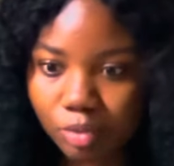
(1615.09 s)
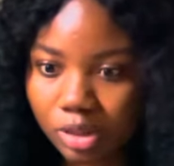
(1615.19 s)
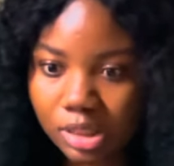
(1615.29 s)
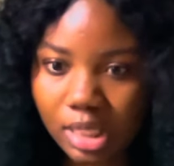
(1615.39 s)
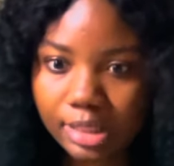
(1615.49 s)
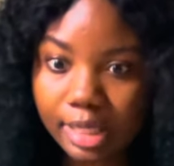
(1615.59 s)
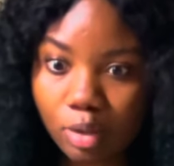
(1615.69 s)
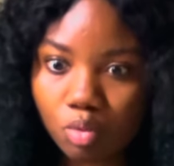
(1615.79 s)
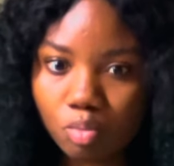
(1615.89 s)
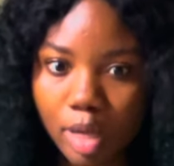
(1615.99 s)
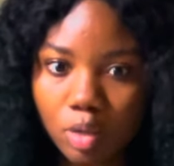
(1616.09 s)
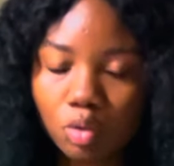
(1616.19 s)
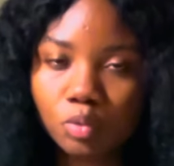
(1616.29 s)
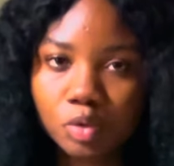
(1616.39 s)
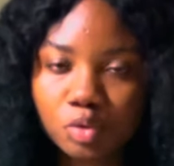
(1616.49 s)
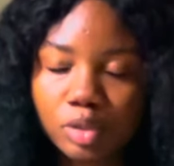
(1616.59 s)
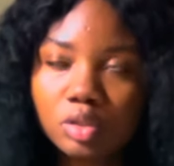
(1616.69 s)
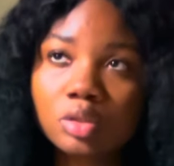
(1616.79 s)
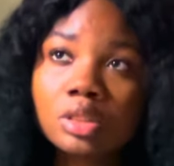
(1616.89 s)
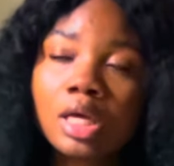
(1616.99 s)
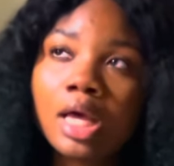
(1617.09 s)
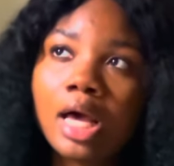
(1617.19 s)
bodies and he's like, oh my god, what's going on?